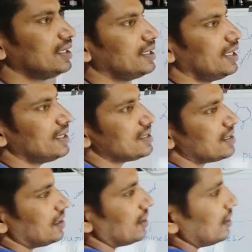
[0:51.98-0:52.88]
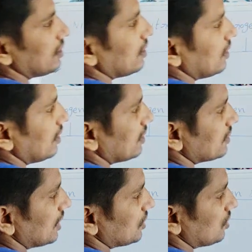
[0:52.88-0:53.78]
Here is the
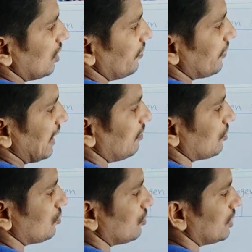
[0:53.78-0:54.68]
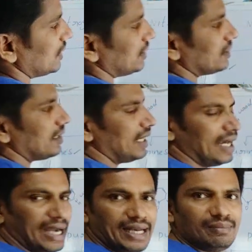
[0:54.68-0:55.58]
structure of ribose sugar,
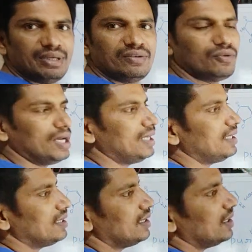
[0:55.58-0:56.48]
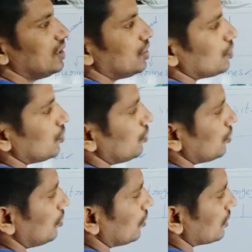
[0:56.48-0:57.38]
and meanwhile
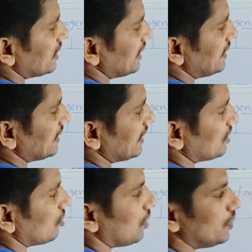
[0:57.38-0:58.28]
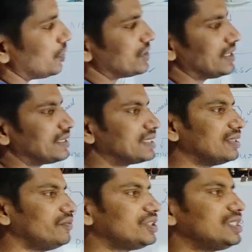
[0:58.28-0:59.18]
glucose
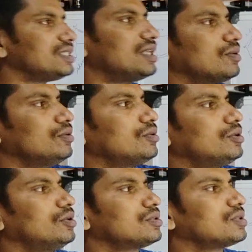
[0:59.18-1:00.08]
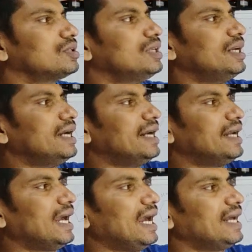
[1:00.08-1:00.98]
C6H12O6, which is the glucose,
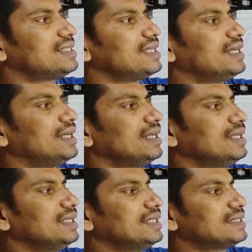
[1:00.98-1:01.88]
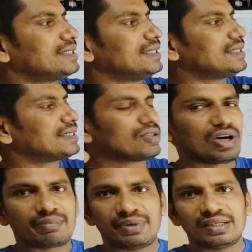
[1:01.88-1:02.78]
it has a 6
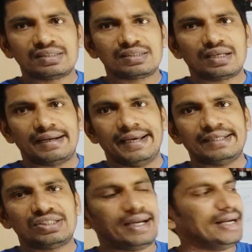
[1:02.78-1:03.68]
carbons and H